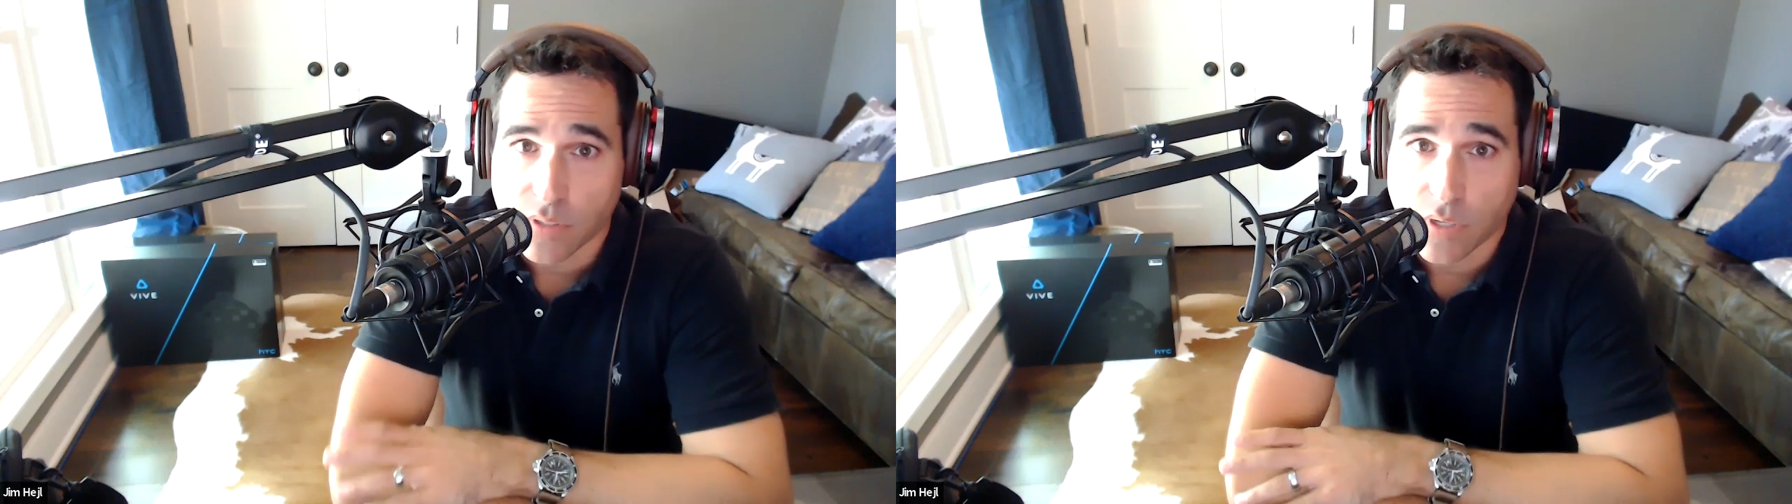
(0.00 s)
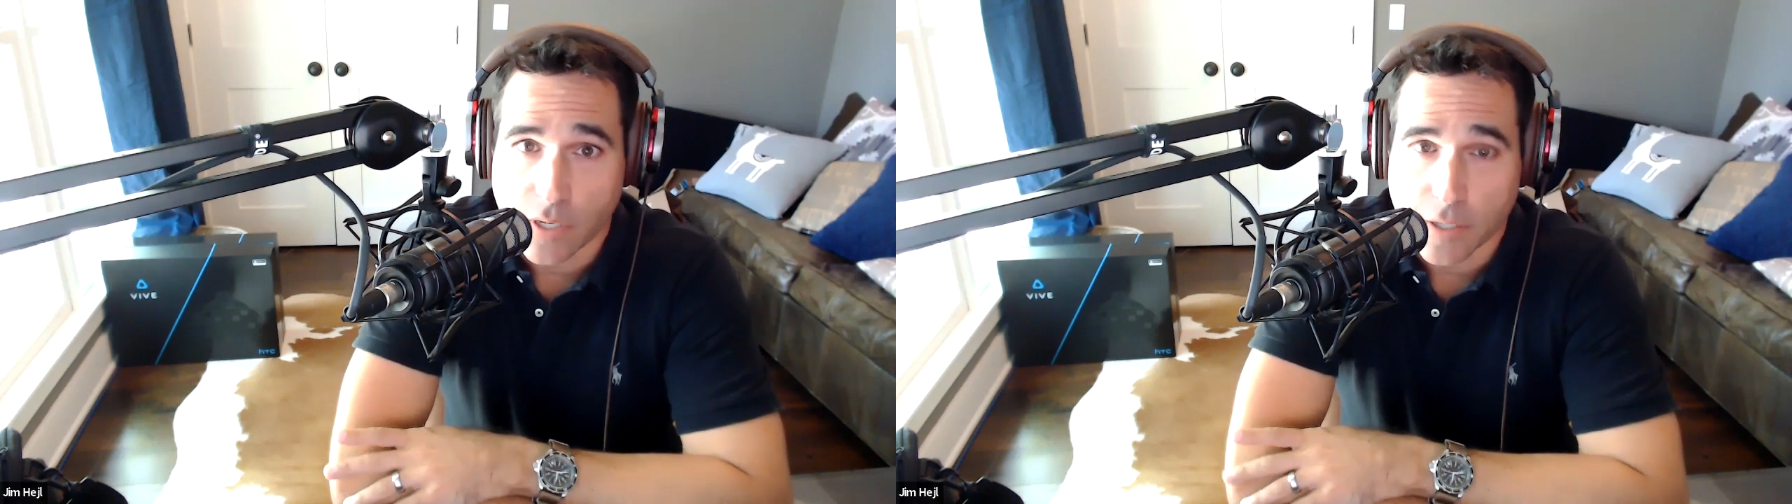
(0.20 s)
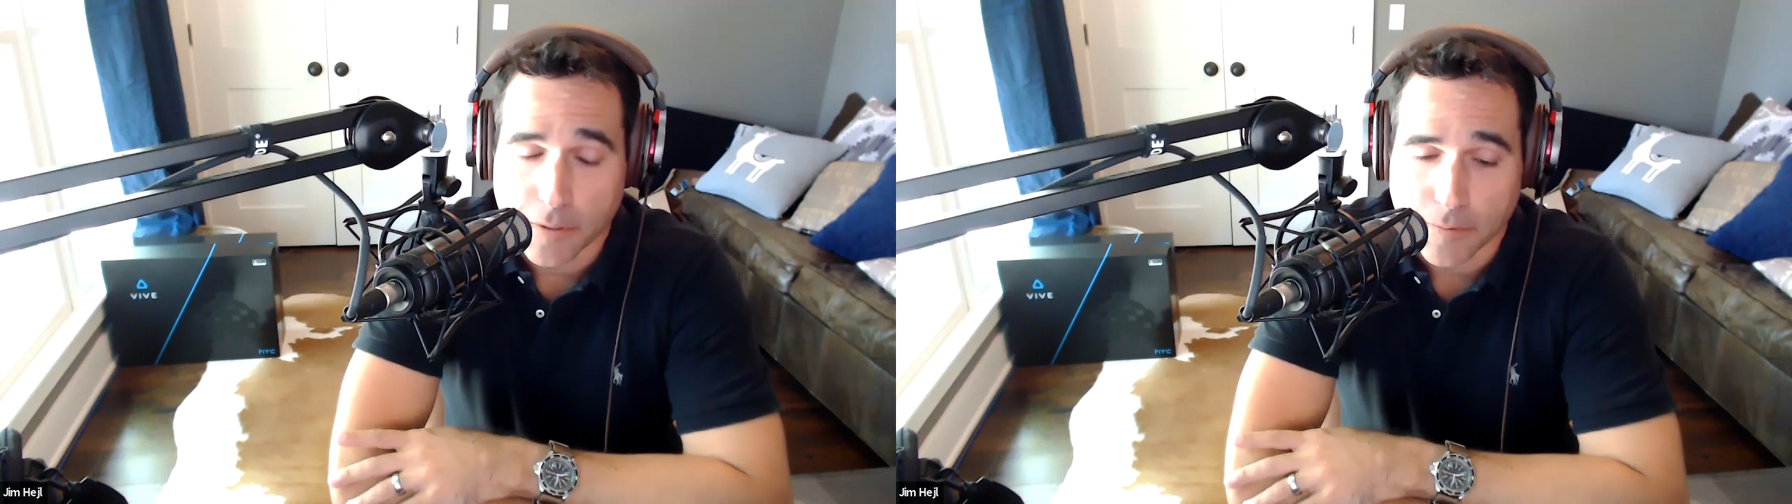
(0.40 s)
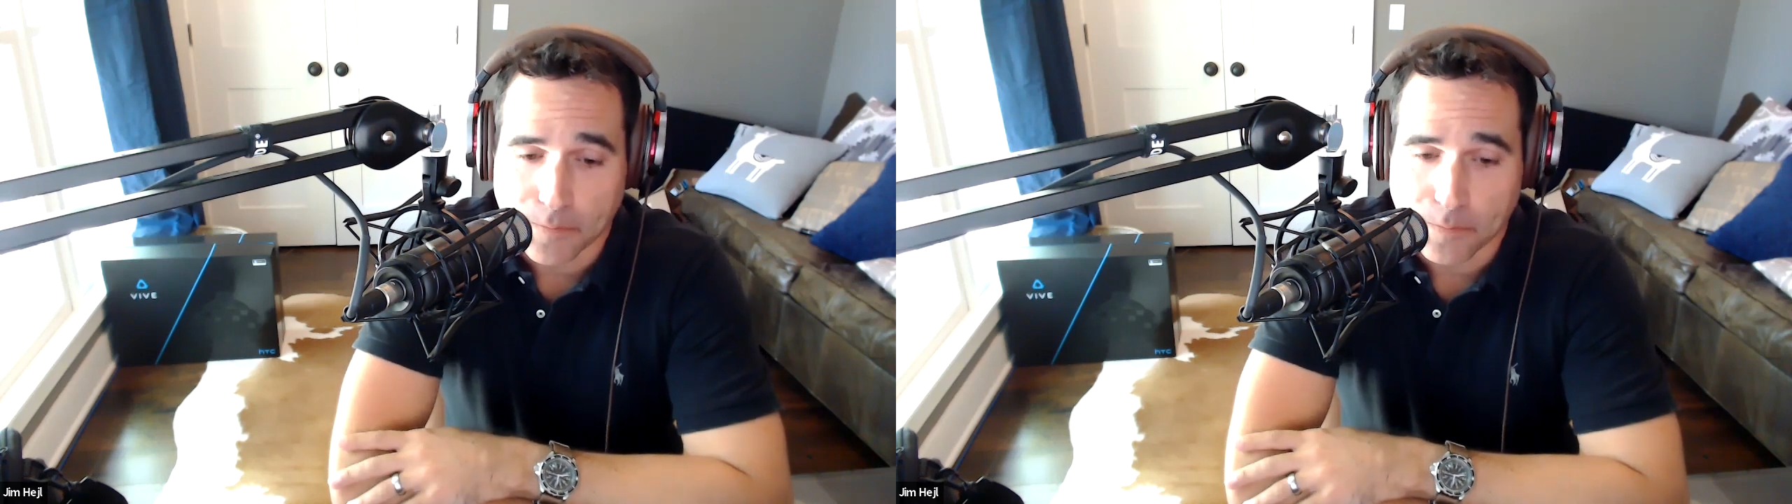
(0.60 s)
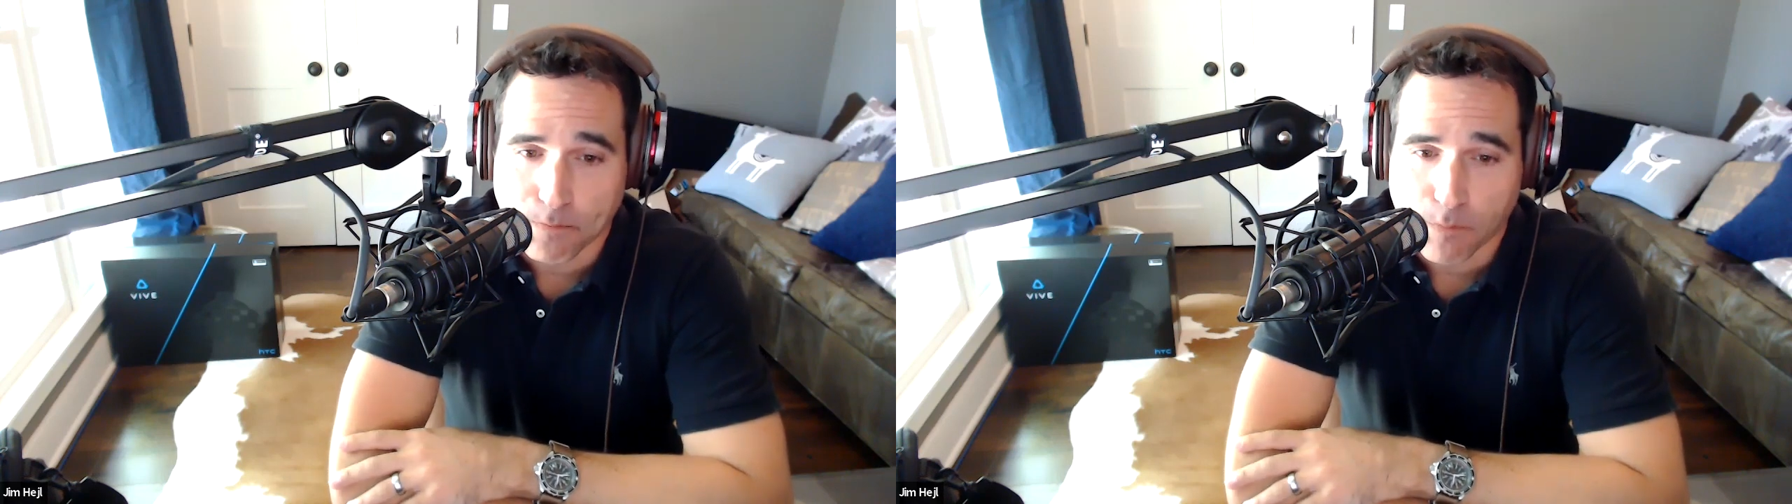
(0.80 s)

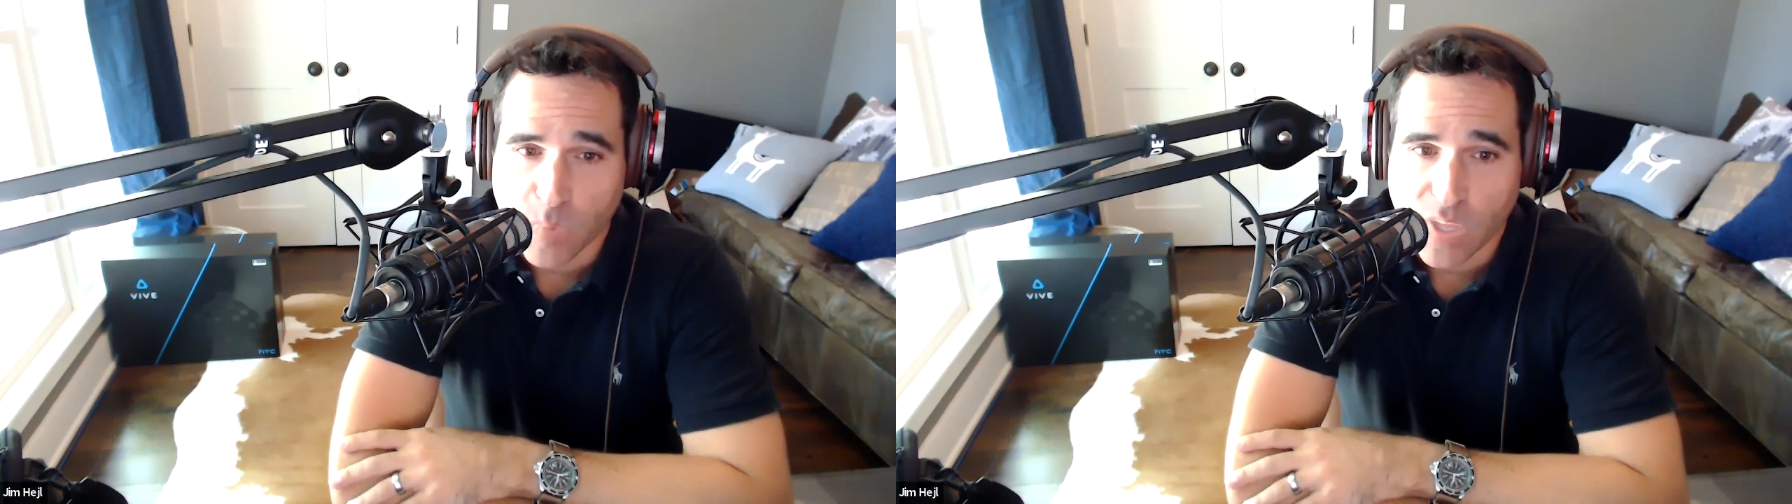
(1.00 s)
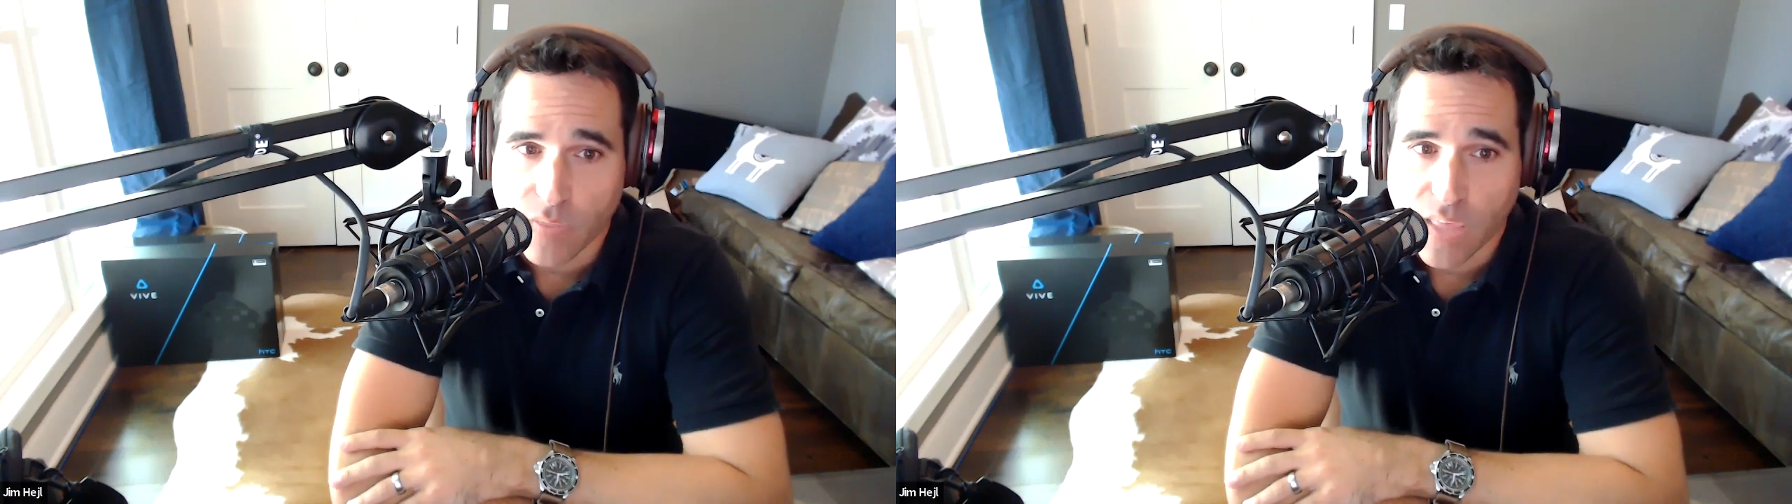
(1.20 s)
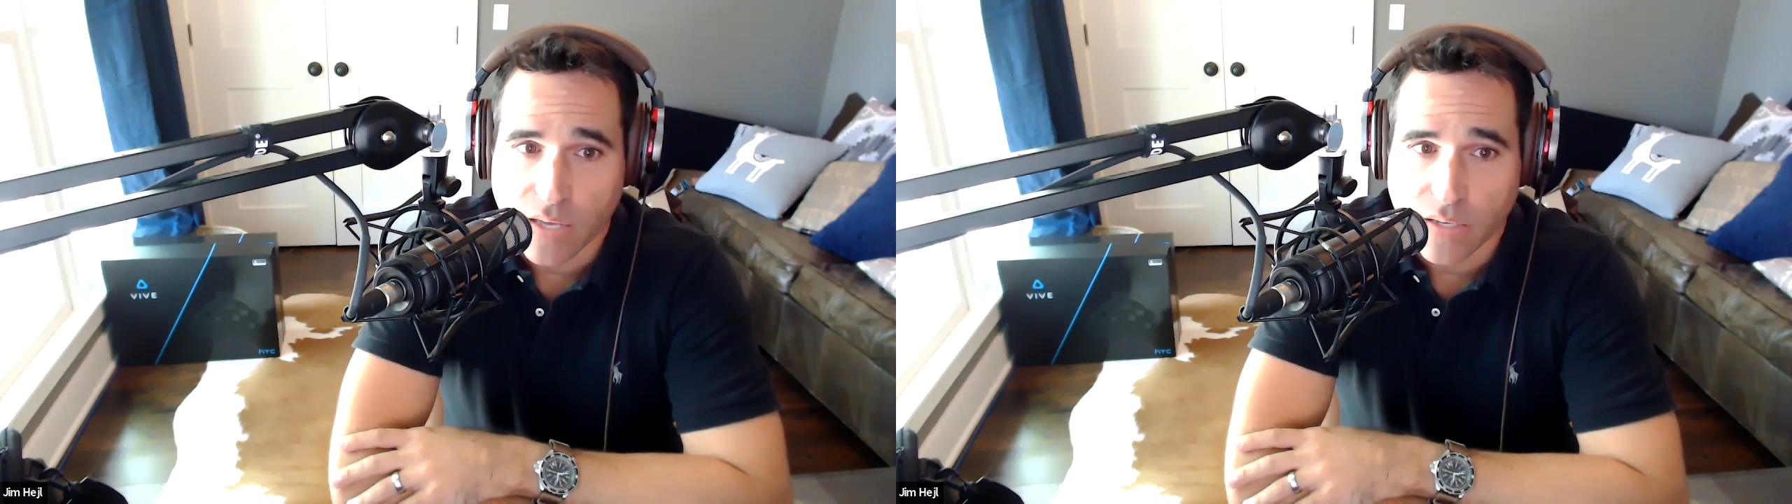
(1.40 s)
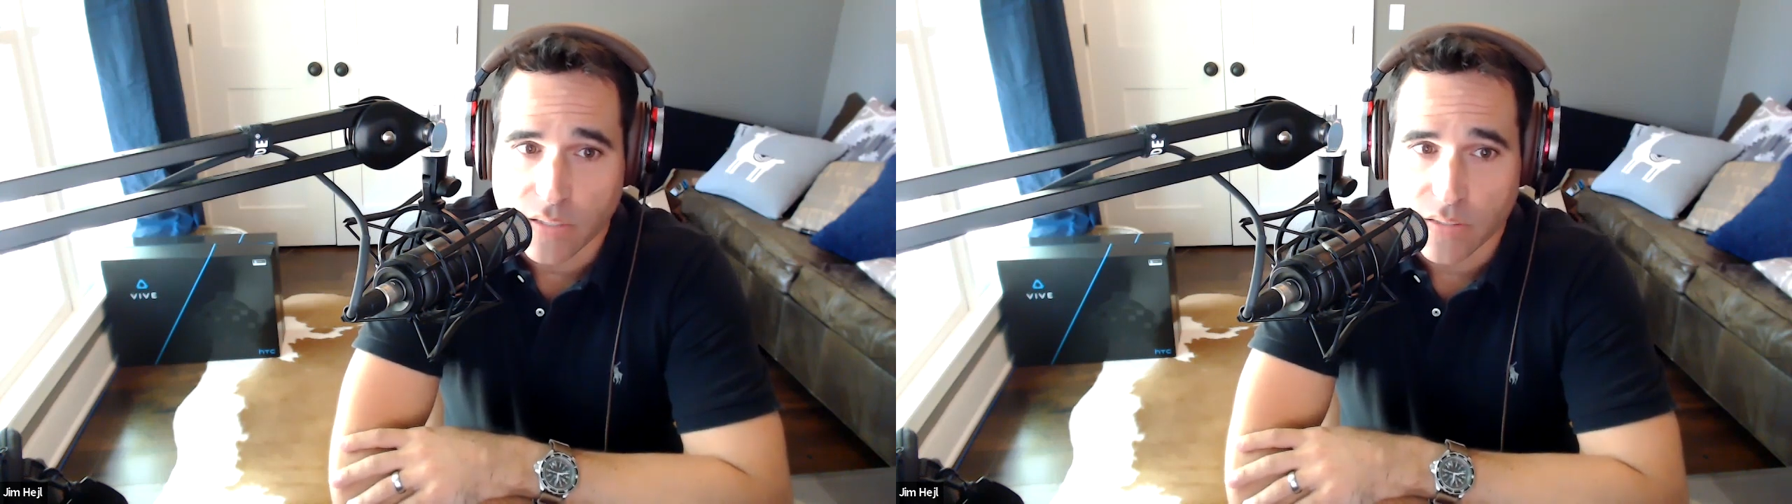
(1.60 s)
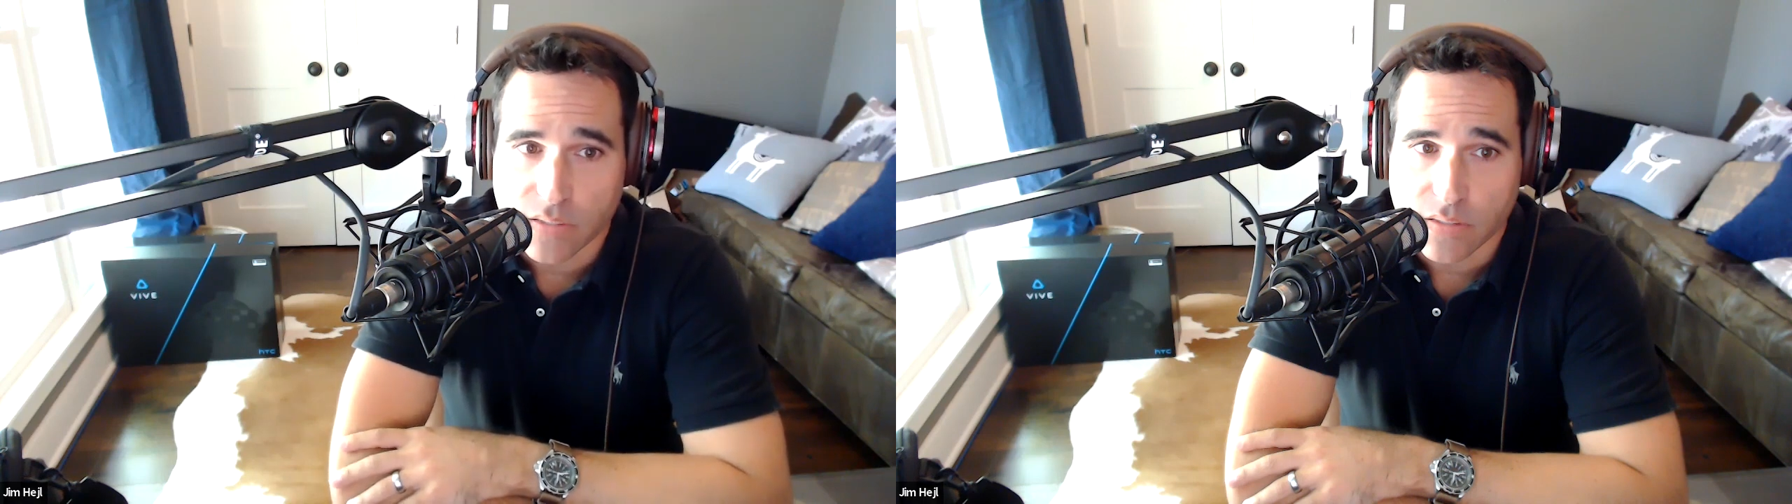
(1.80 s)
That
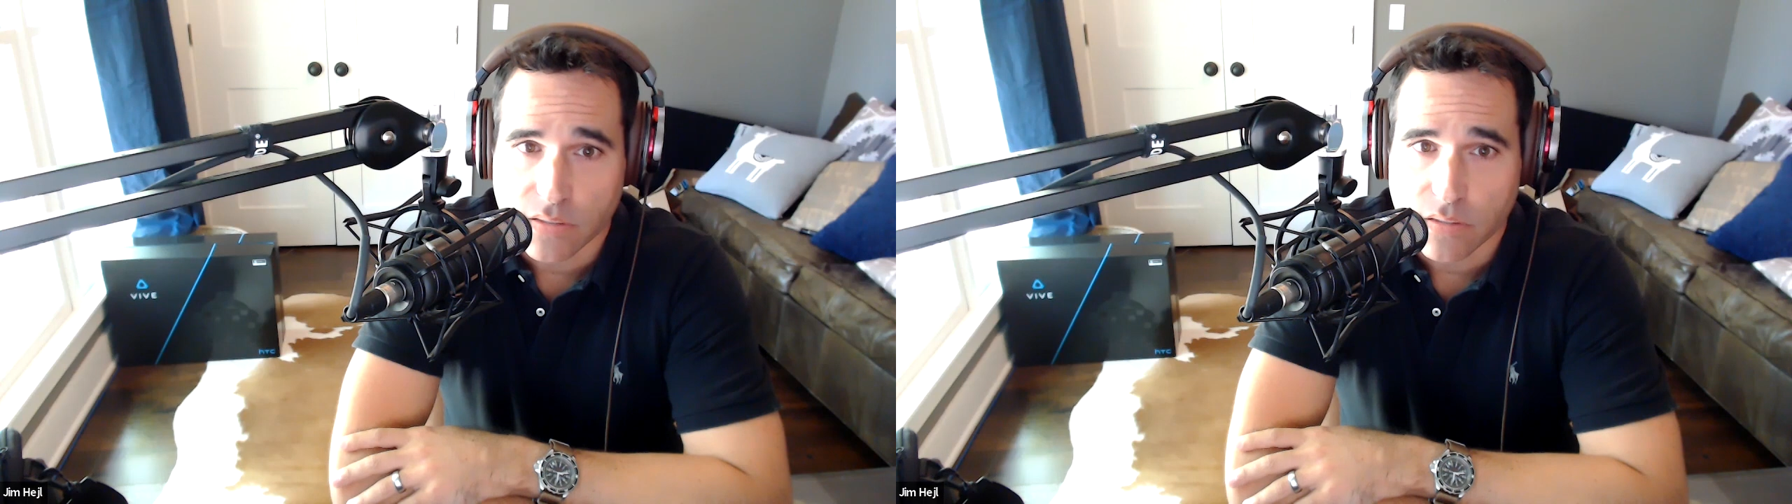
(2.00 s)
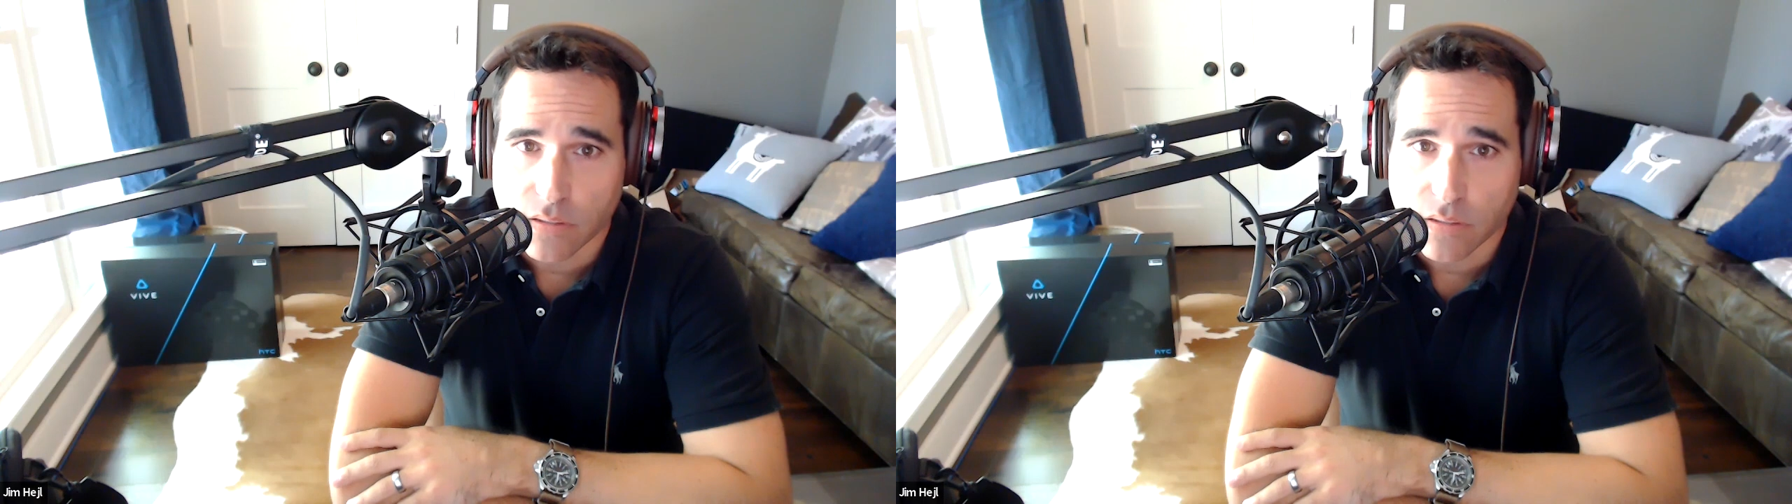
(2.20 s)
is